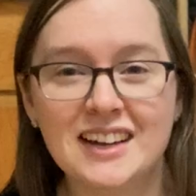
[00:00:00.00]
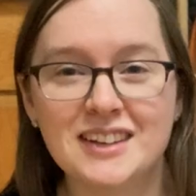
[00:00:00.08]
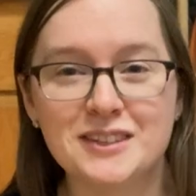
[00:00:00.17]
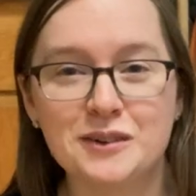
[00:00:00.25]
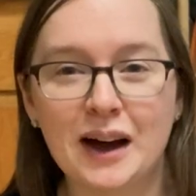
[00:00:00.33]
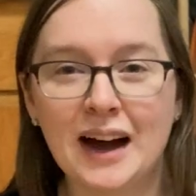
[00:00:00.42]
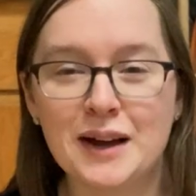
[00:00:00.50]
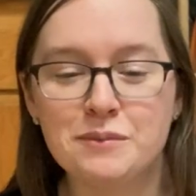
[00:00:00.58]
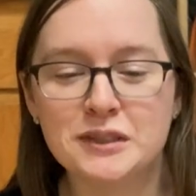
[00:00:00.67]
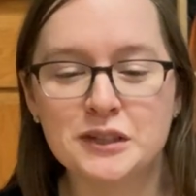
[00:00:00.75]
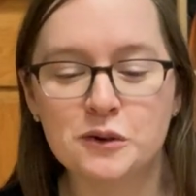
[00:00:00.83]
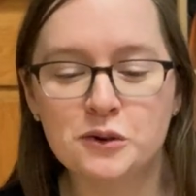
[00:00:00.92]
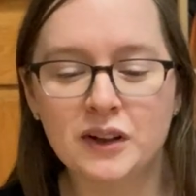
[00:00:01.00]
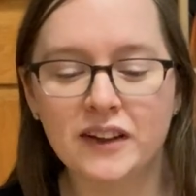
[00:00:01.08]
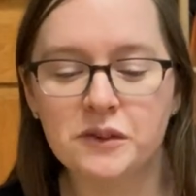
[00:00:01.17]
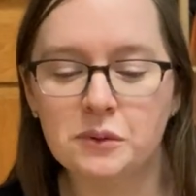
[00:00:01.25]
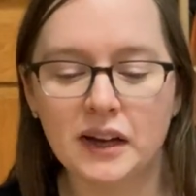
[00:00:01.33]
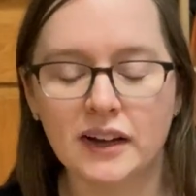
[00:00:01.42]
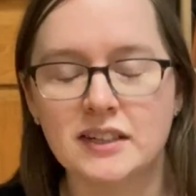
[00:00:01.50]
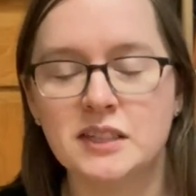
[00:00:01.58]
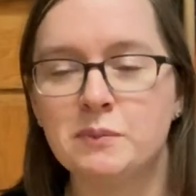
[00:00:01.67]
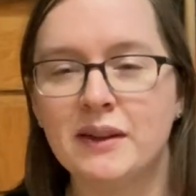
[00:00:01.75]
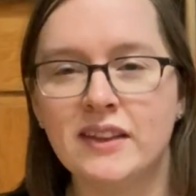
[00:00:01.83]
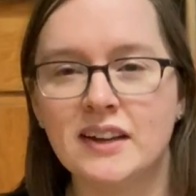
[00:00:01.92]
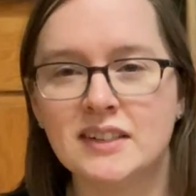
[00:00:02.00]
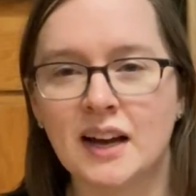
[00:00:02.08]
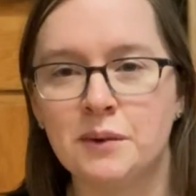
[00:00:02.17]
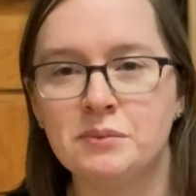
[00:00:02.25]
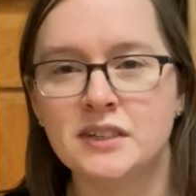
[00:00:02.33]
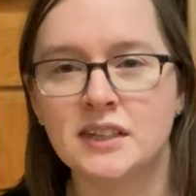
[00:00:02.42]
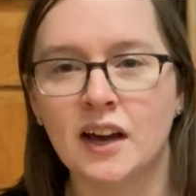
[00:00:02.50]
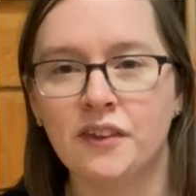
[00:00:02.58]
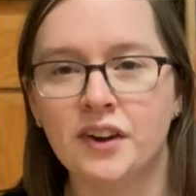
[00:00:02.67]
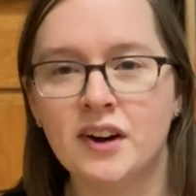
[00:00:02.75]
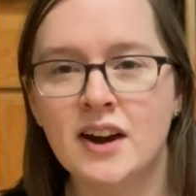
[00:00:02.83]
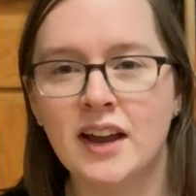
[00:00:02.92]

So I'm so glad that we got to spend that time together,